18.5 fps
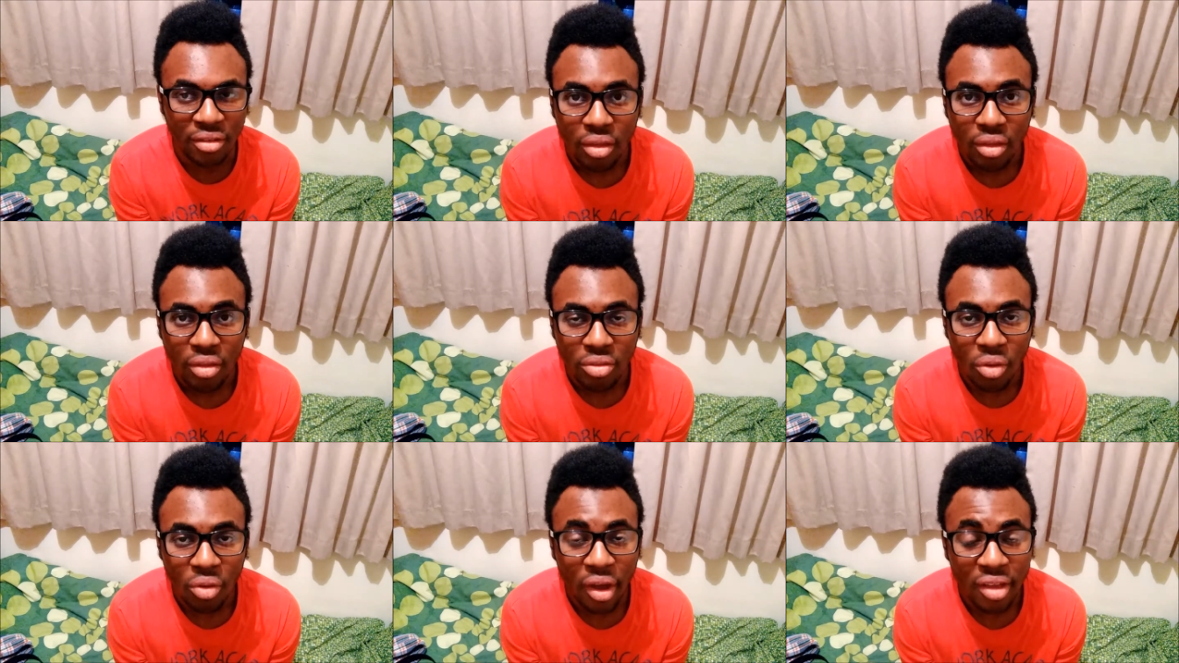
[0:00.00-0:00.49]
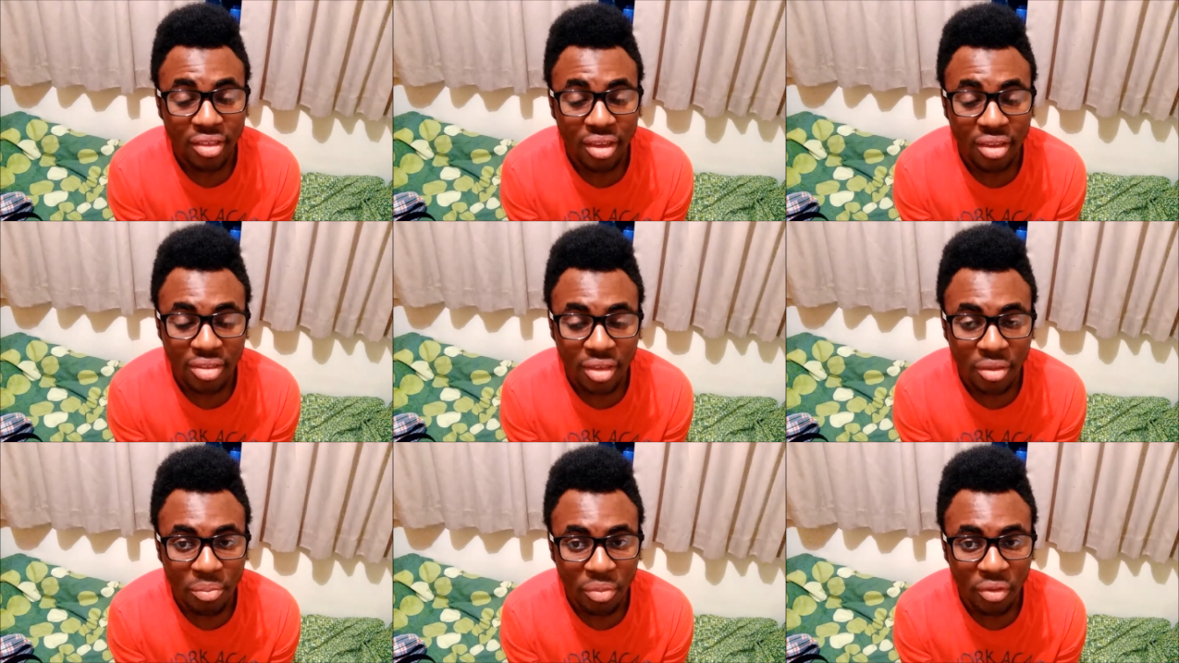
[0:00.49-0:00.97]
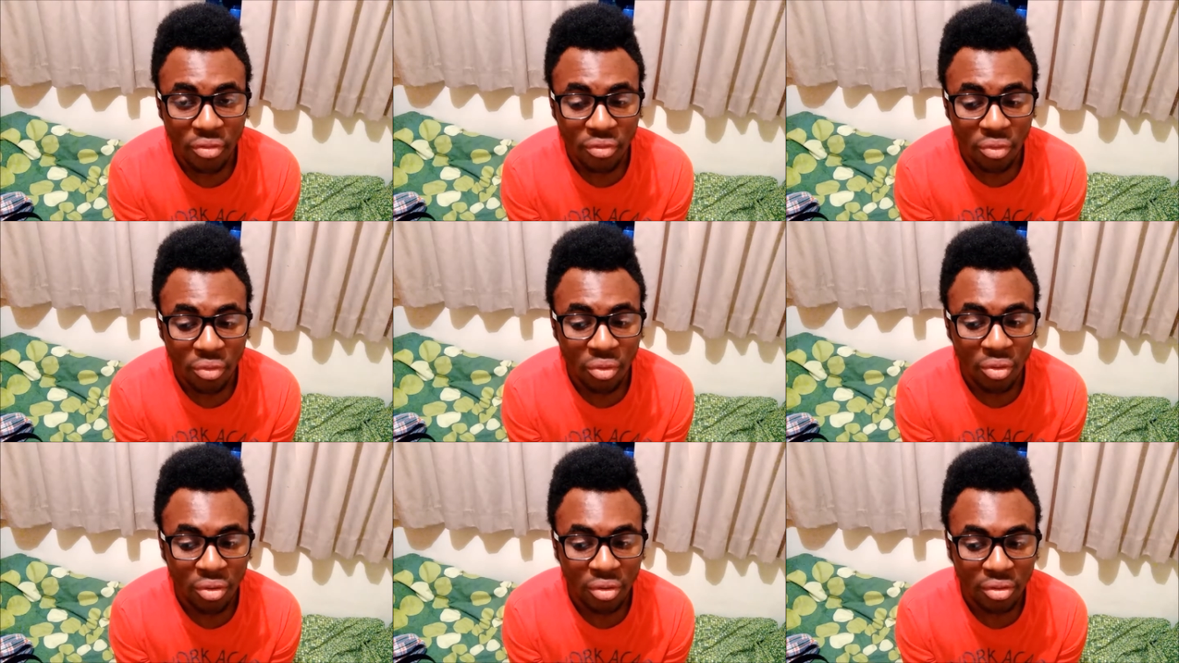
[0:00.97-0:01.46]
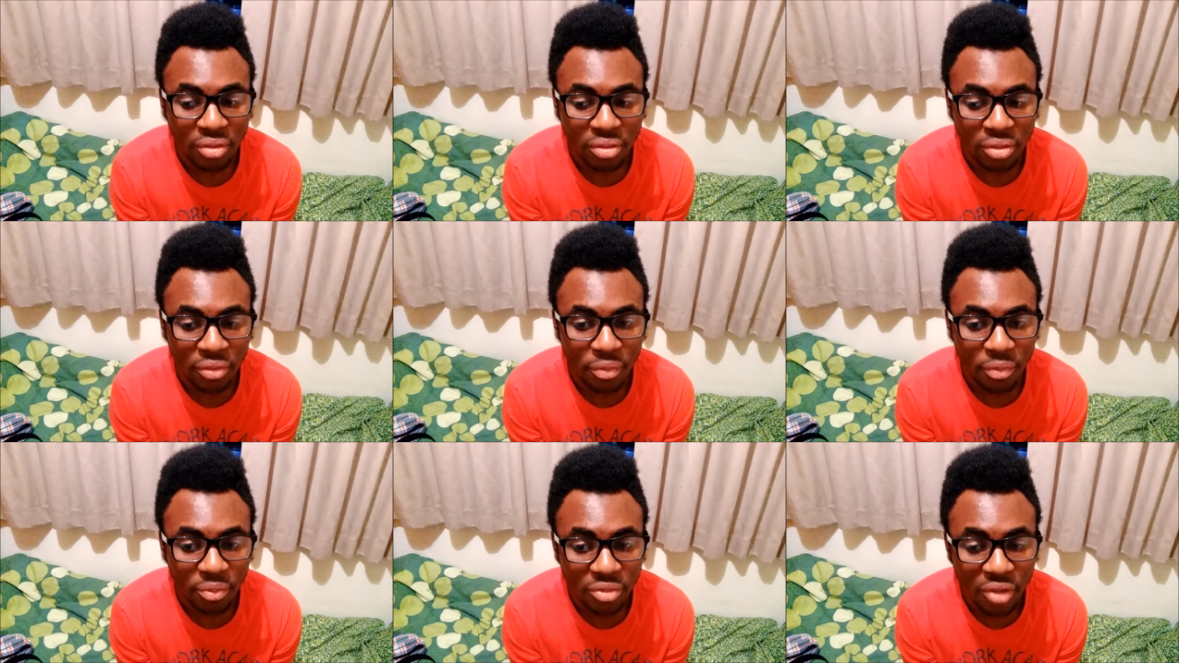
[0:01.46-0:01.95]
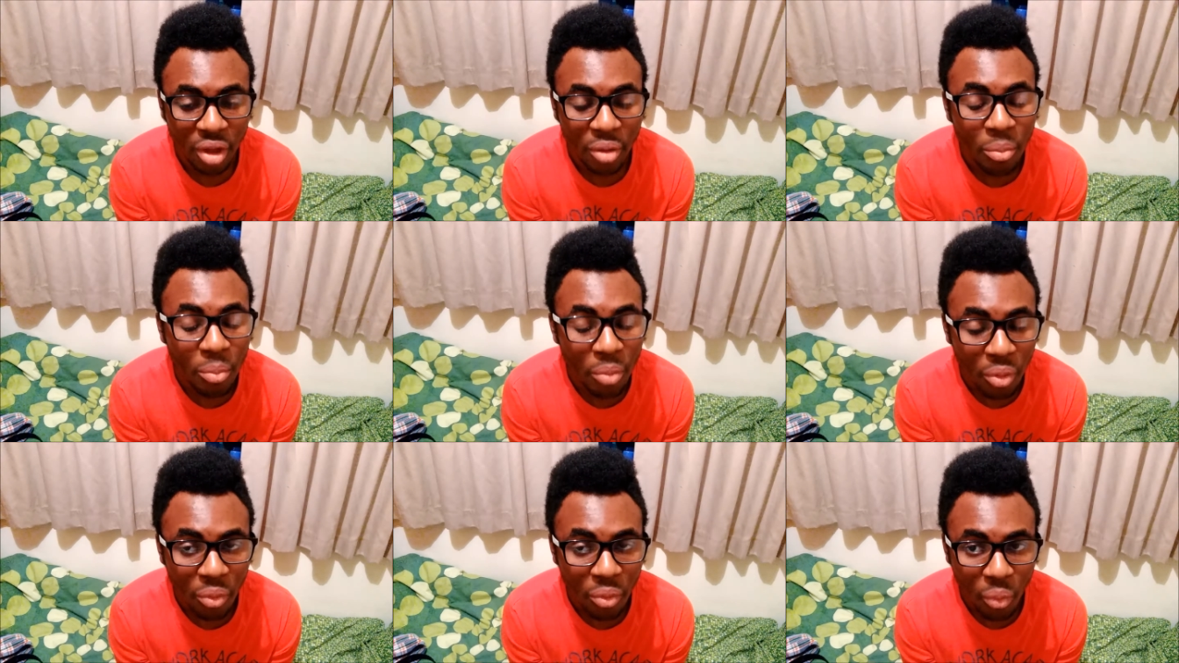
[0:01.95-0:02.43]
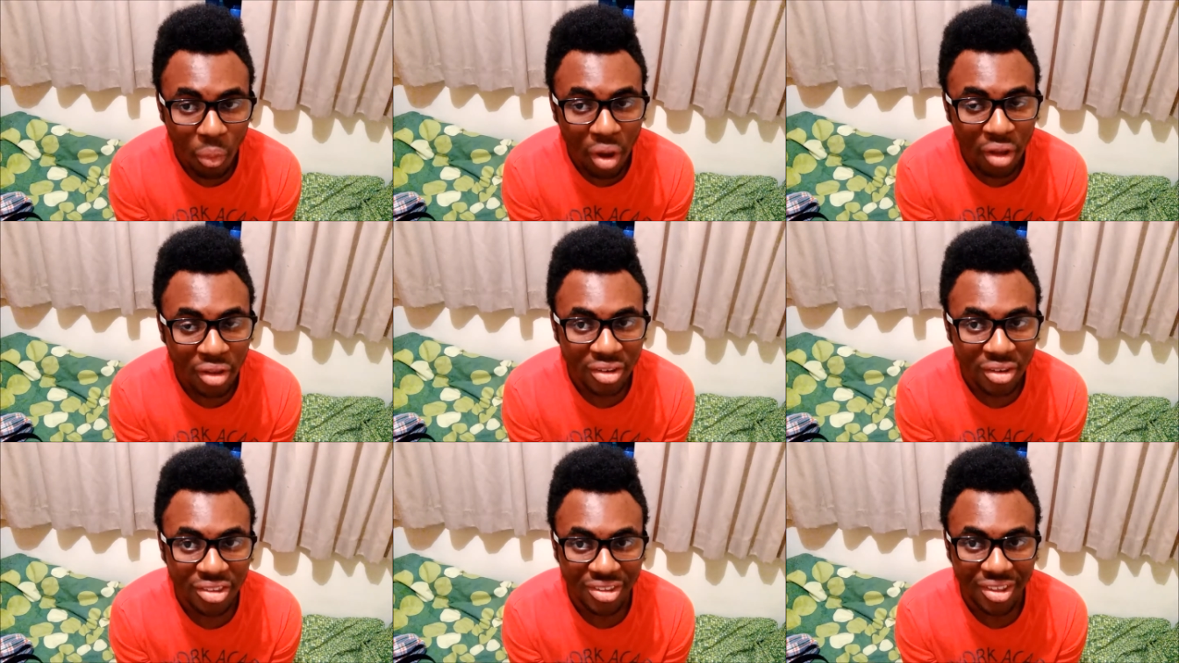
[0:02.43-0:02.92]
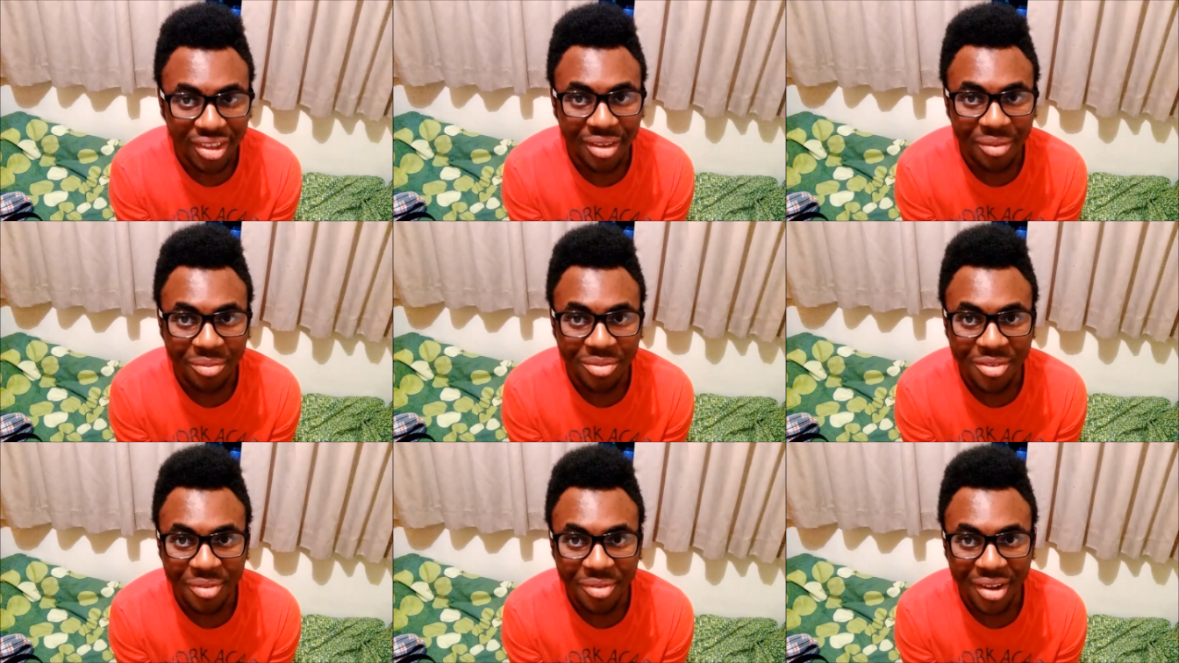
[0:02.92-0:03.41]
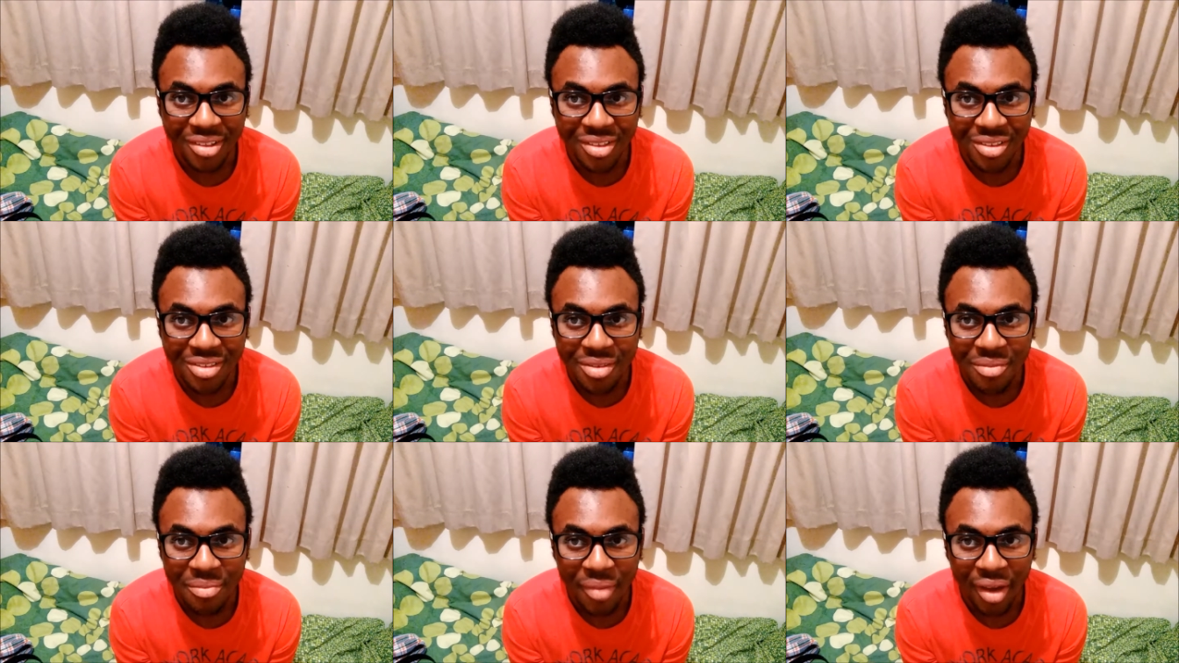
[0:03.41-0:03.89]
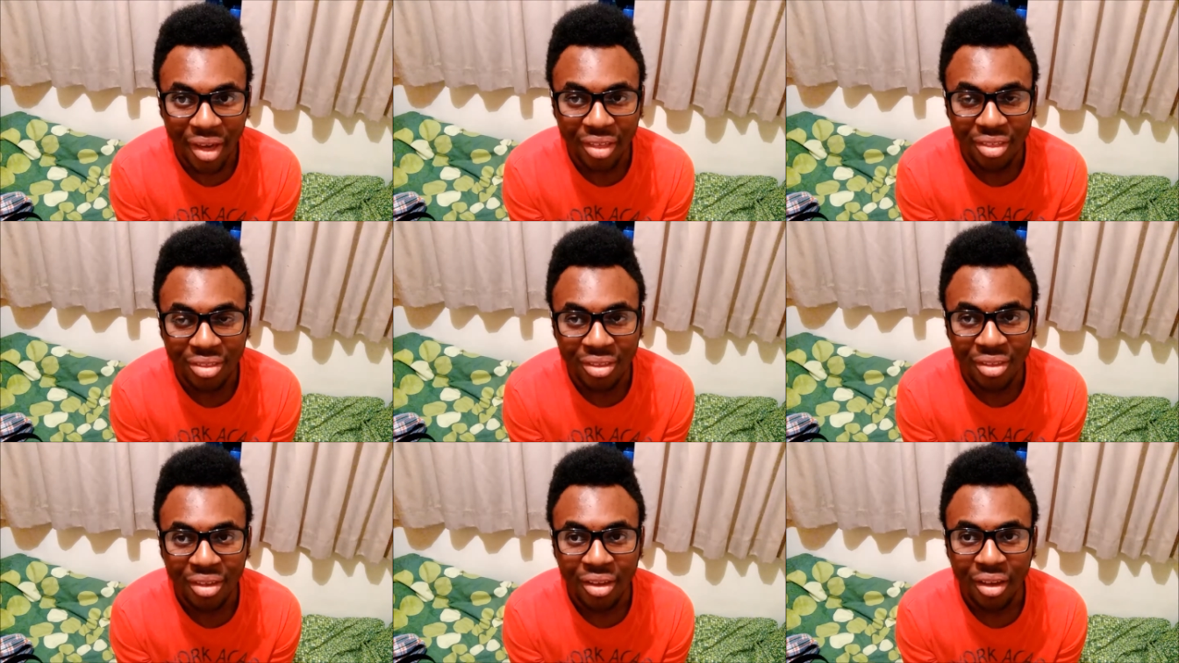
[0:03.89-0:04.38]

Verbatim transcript: So as I said before, the number one tip to practice in maths